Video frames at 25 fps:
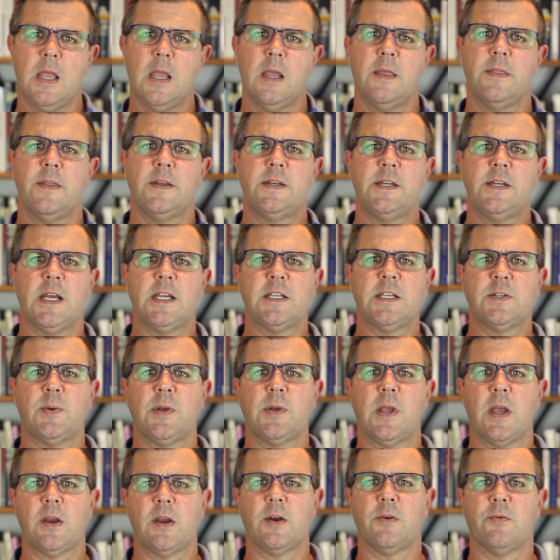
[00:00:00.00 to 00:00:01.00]
The text we're
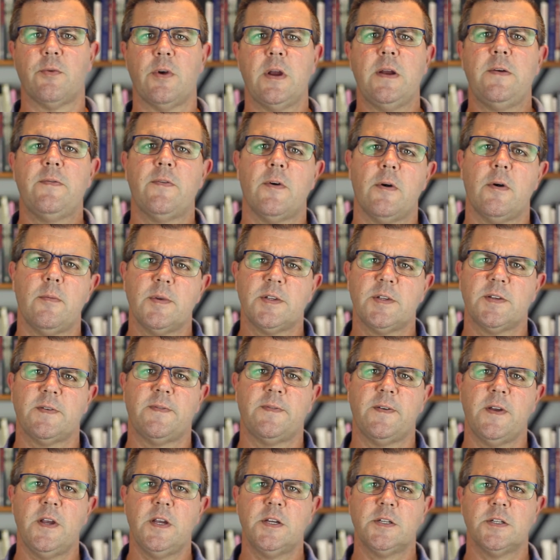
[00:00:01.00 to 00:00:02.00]
going to read from is
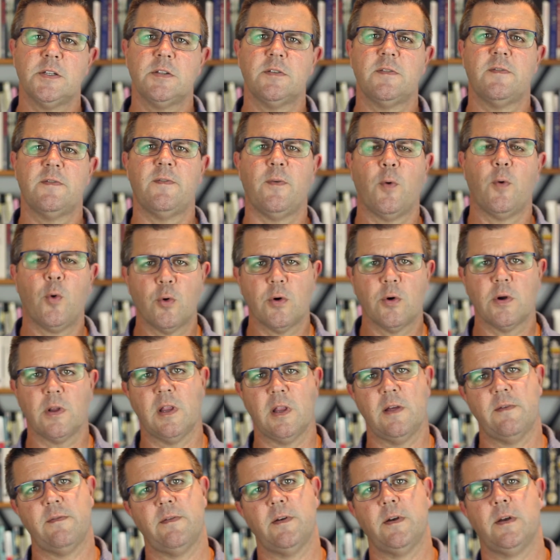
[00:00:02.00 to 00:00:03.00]
Ephesians
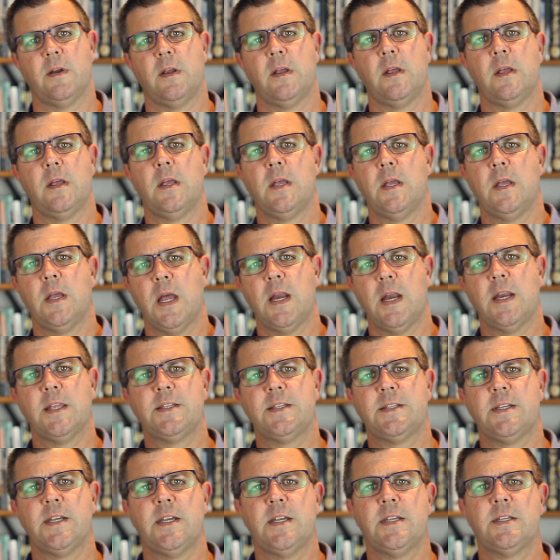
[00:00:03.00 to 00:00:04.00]
4:11, and it
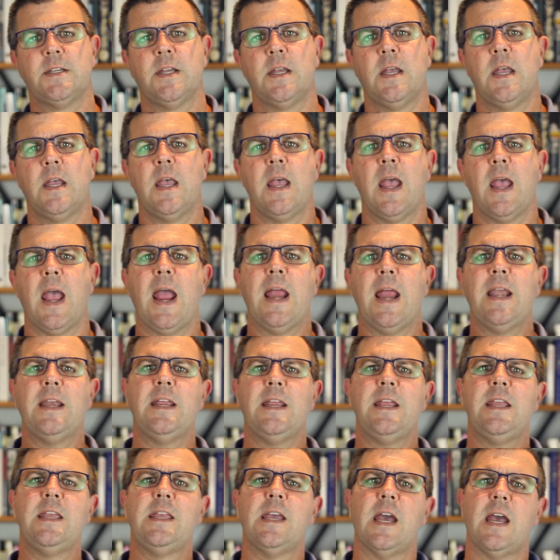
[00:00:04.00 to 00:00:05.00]
says, "And
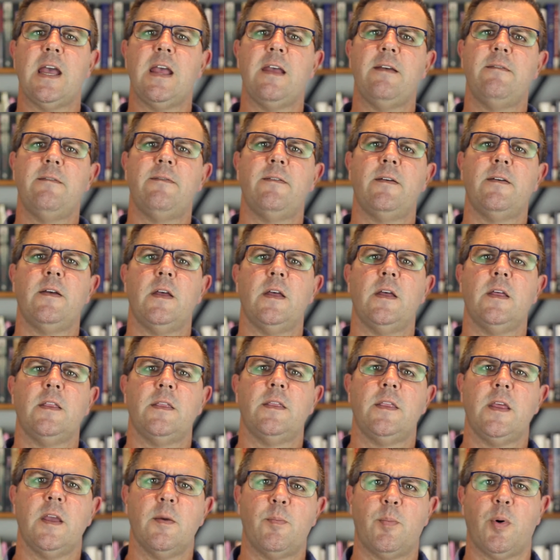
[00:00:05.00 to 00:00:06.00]
he gave
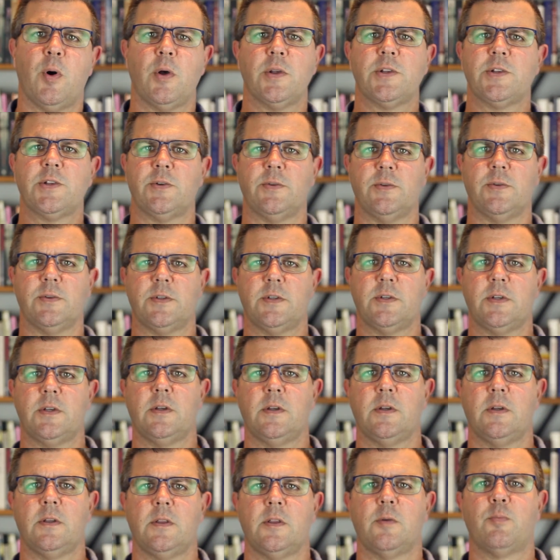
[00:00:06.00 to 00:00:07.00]
the apostles,
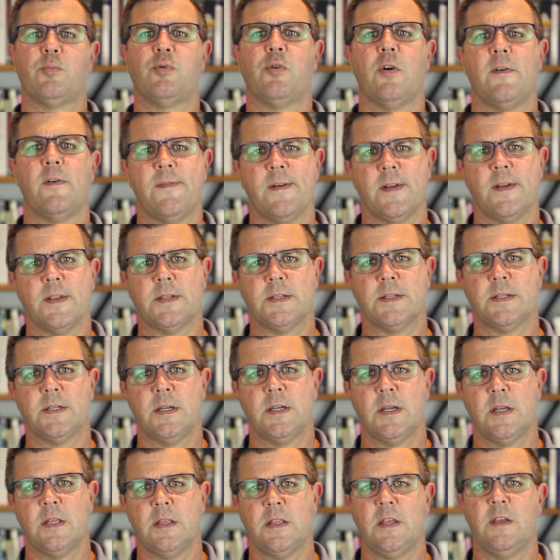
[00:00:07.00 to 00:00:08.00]
the prophets,
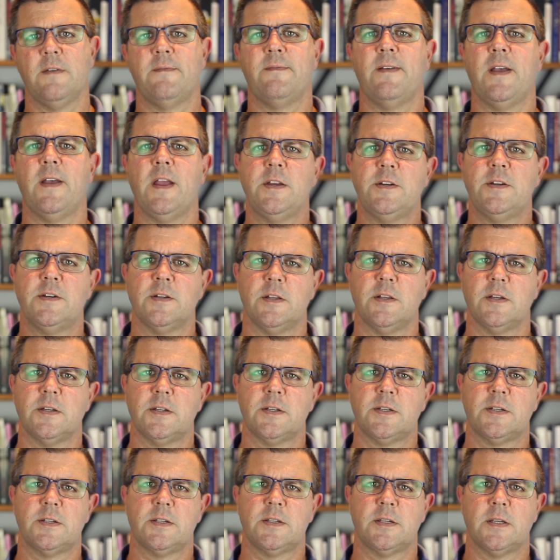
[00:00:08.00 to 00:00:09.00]
the
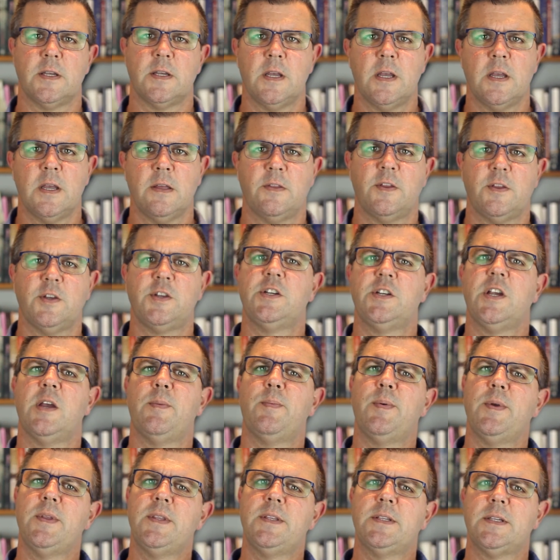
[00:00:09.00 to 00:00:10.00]
evangelists, the
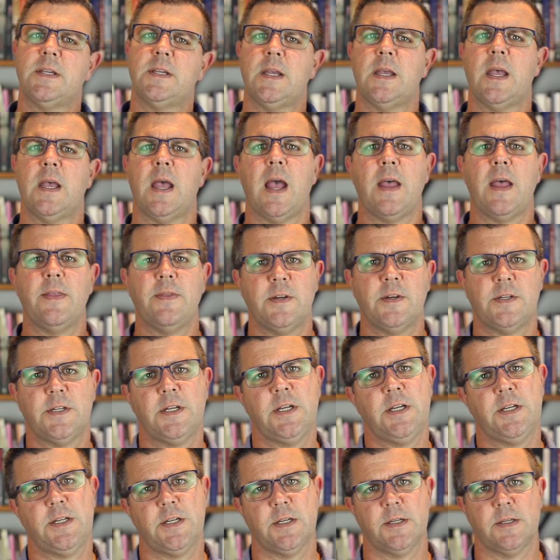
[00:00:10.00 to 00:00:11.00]
shepherds, and the
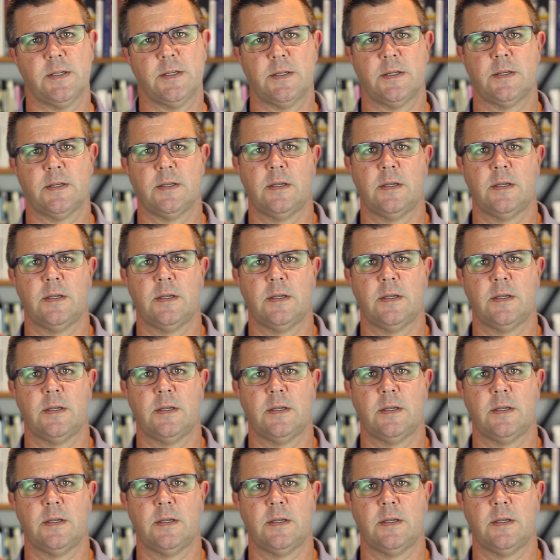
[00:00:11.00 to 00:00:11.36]
teachers."